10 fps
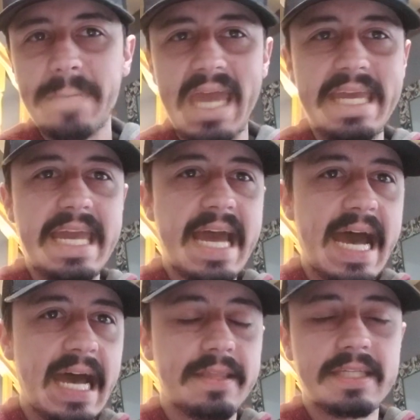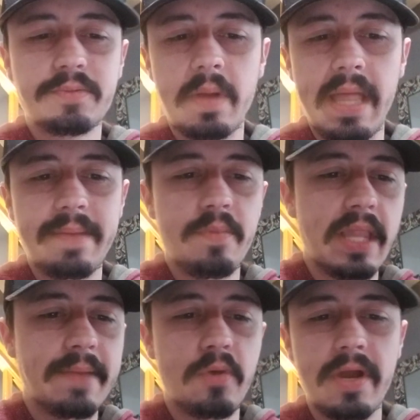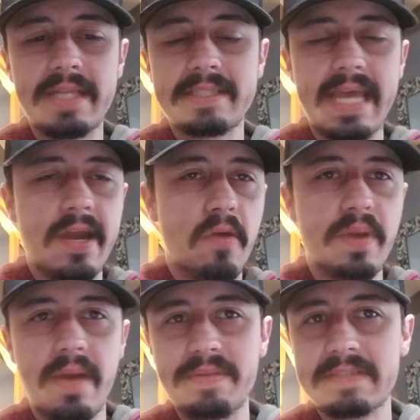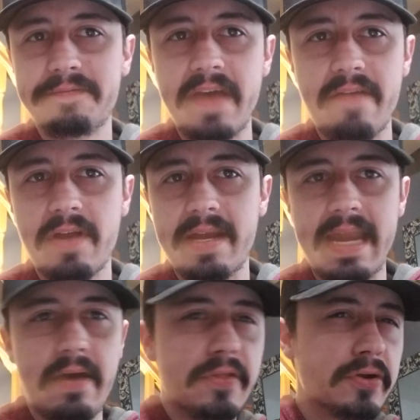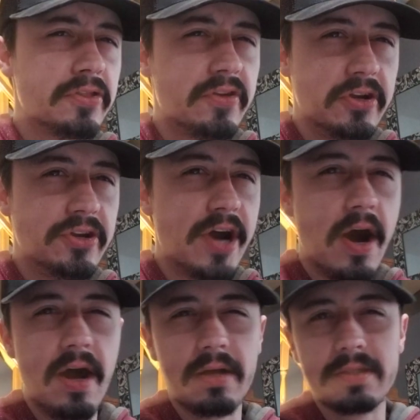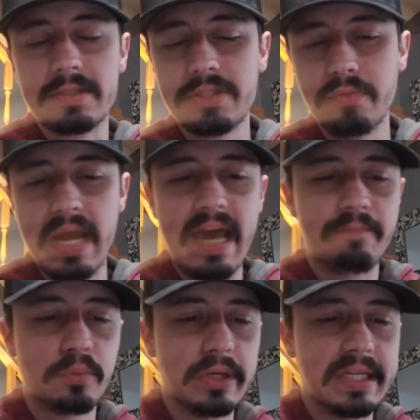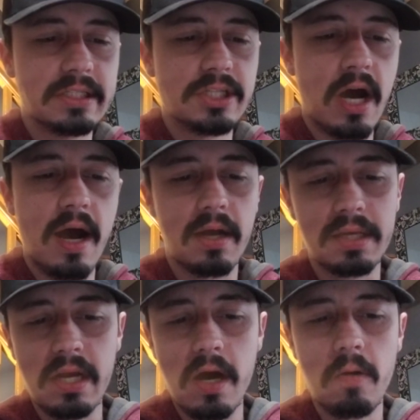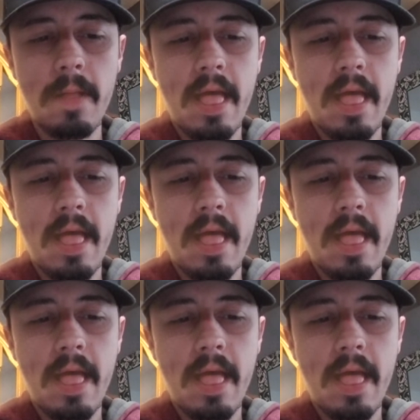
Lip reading: this Morehead State opened up as favorite, and now they're the dog. They're 2.5-point dog, you know?